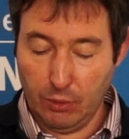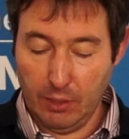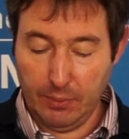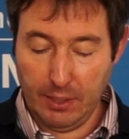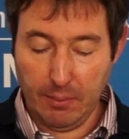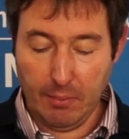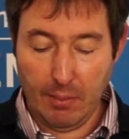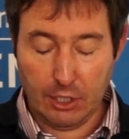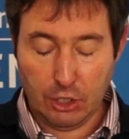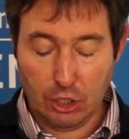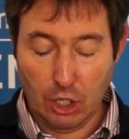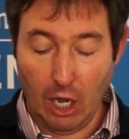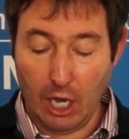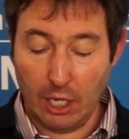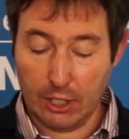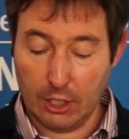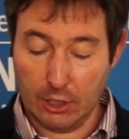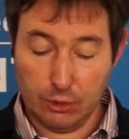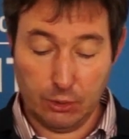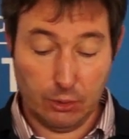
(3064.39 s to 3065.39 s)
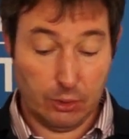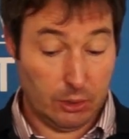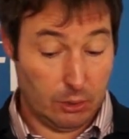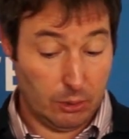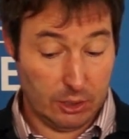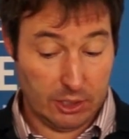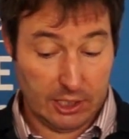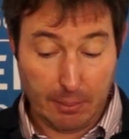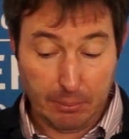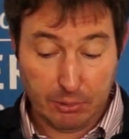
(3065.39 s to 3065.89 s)
will be much harder
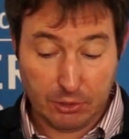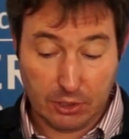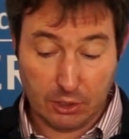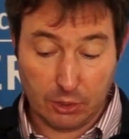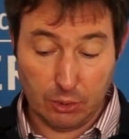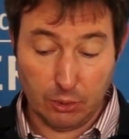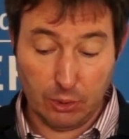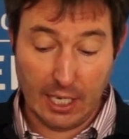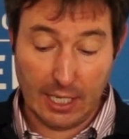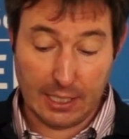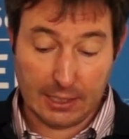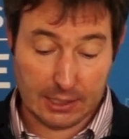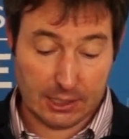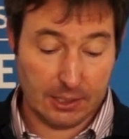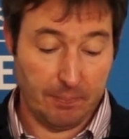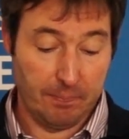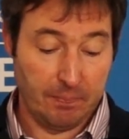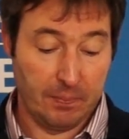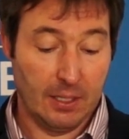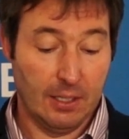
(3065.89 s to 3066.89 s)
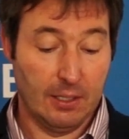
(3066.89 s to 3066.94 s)
to substitute us